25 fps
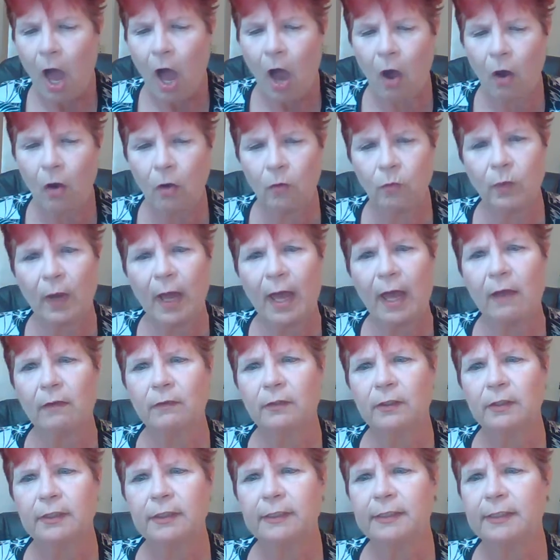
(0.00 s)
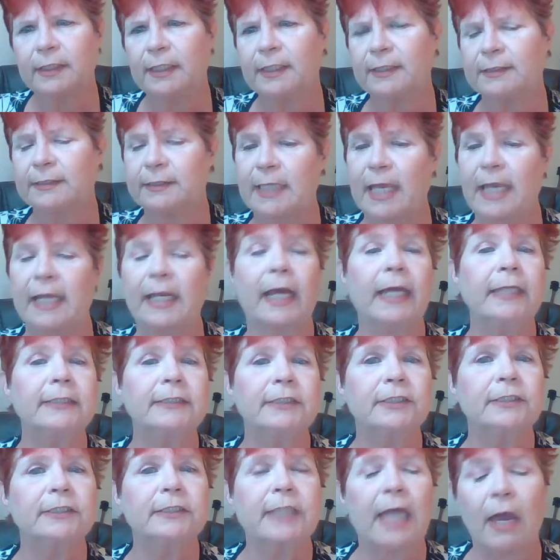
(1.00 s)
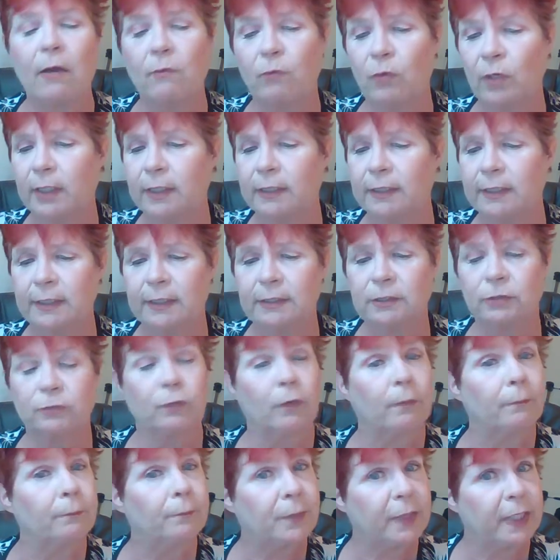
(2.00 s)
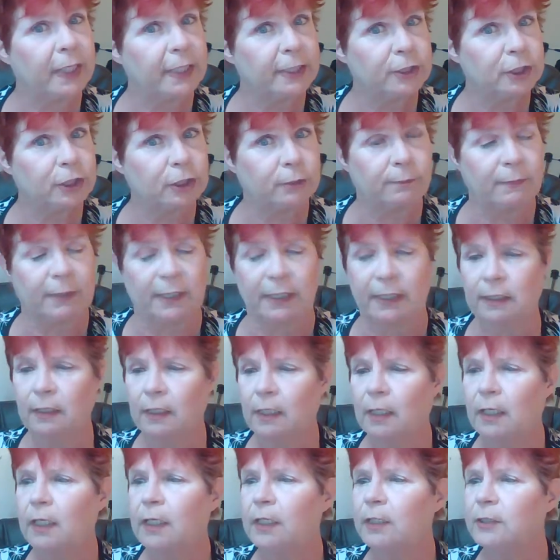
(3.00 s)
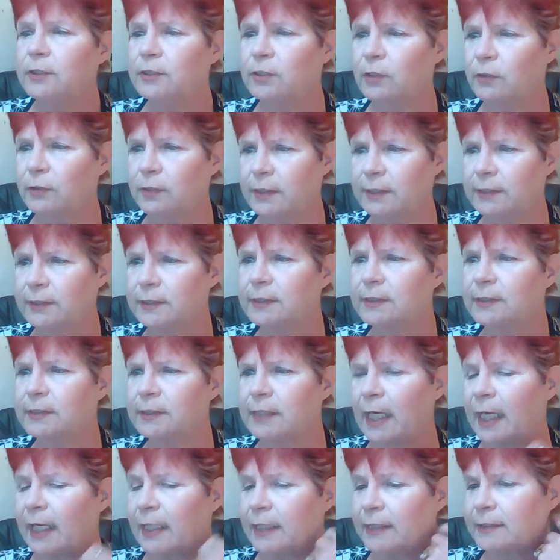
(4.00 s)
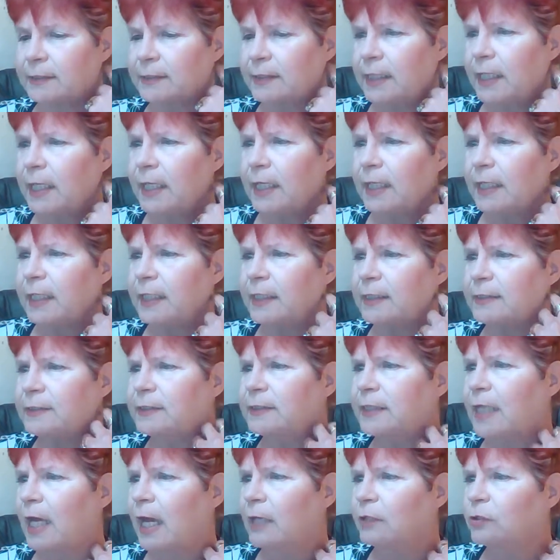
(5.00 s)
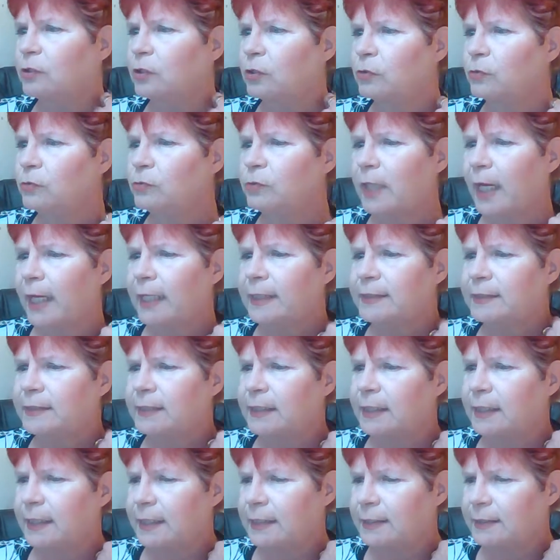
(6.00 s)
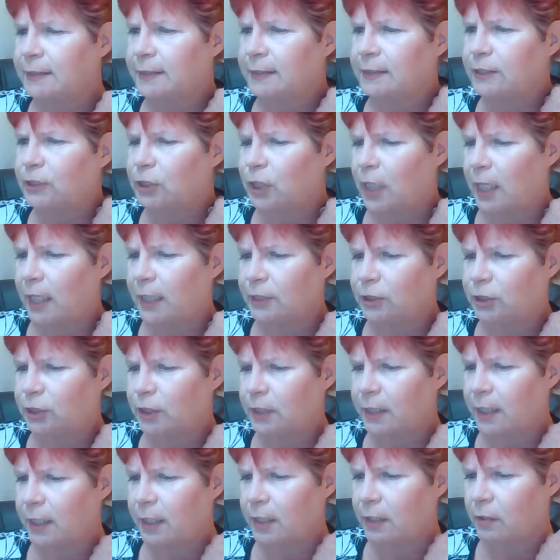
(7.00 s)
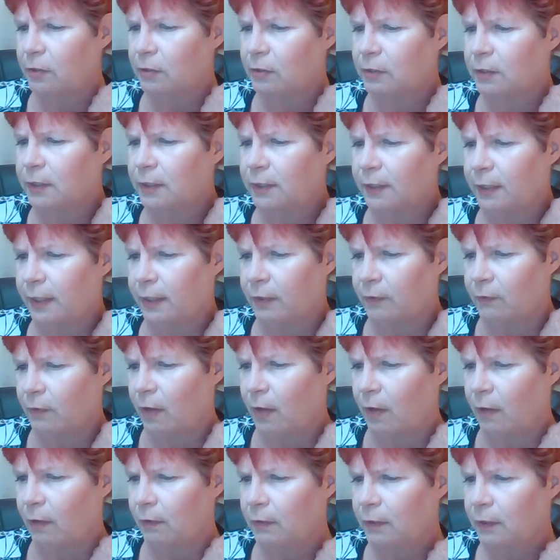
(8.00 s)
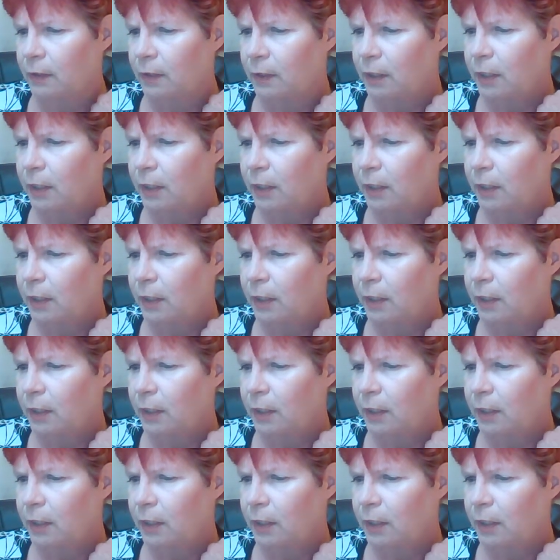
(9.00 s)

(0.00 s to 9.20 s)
Oh, wow, look at this. And I just got one of these from Pinch Me. So this is nice. It's a new Nice and Easy Change in the Hair Clairol.